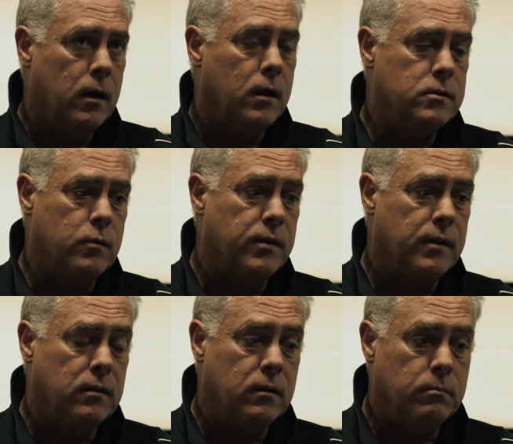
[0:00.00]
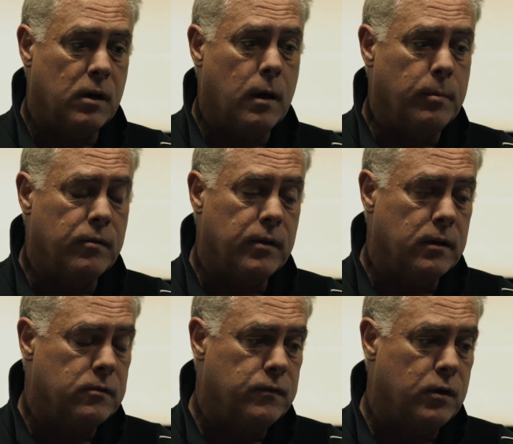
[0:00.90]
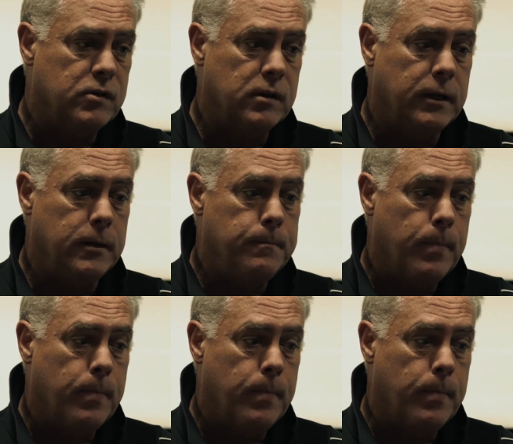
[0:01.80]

And so I think there are a couple of things. Firstly,